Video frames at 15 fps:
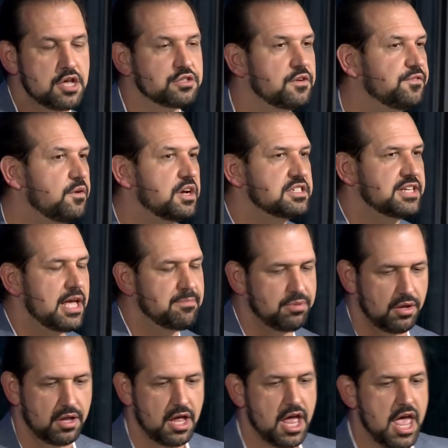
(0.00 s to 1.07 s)
So for
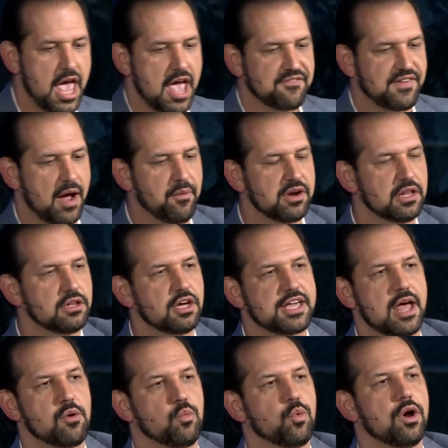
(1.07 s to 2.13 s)
example, if I were to
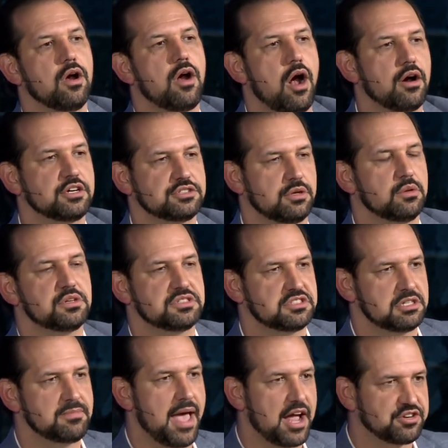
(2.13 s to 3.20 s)
look at where our solar
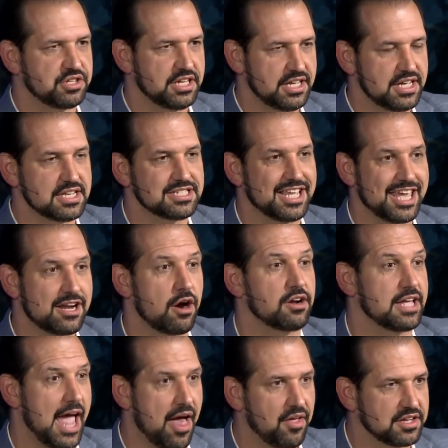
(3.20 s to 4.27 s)
system actually is in our
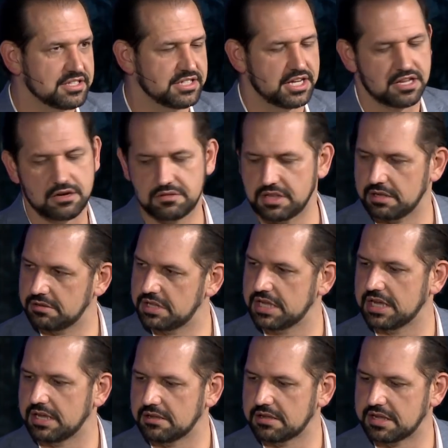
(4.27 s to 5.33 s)
galaxy, you know,
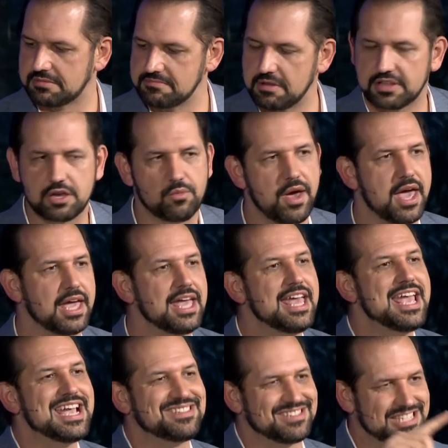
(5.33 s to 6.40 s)
the Milky Way
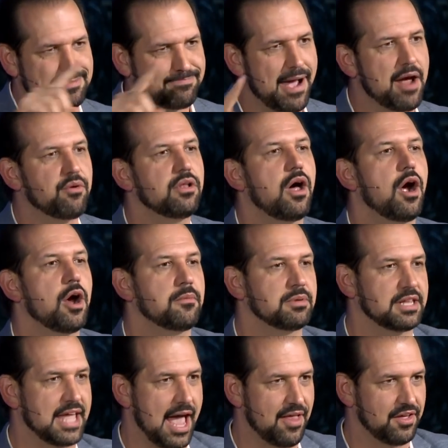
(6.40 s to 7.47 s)
is a
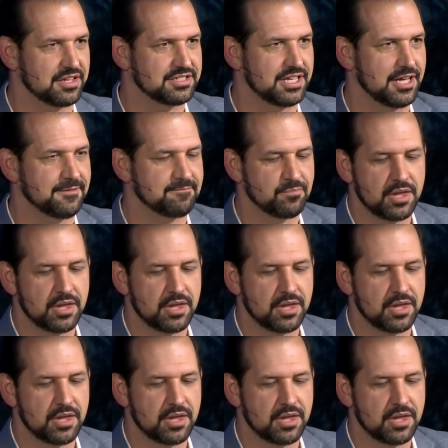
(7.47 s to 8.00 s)
spiral-armed galaxy.